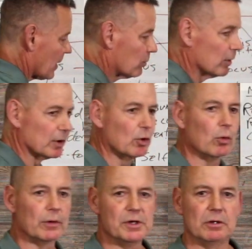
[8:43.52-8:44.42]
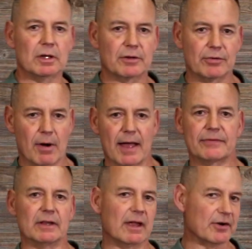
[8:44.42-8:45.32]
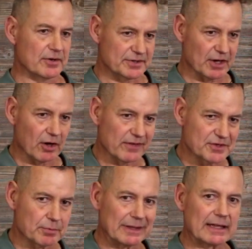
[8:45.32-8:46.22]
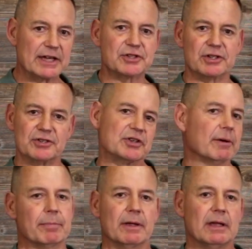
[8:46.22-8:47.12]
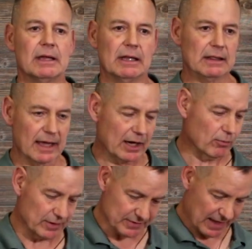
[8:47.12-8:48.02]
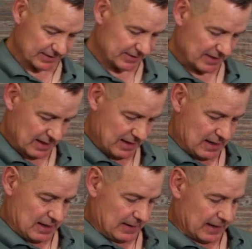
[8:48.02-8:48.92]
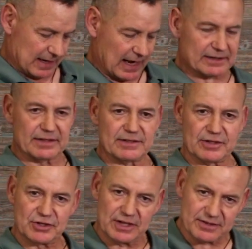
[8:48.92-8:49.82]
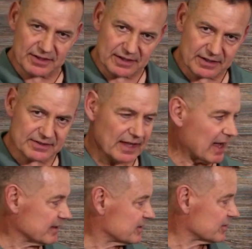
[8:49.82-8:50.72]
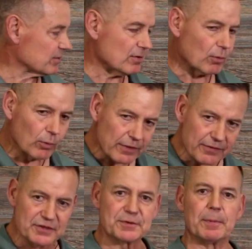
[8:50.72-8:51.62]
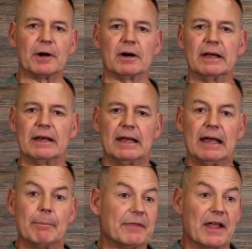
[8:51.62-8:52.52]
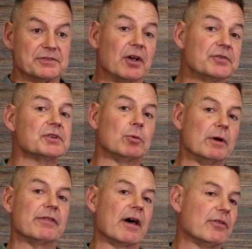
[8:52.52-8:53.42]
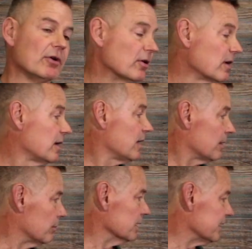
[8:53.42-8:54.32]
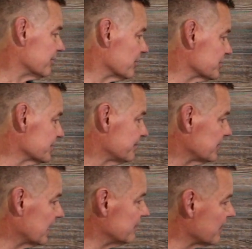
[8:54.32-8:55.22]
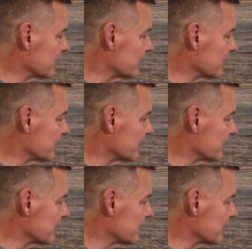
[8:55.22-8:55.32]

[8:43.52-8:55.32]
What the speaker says: Really cool when you look throughout the letter, you see all this relationship language that's connected to Jesus, that's with the Spirit, but that's also with other believers. And then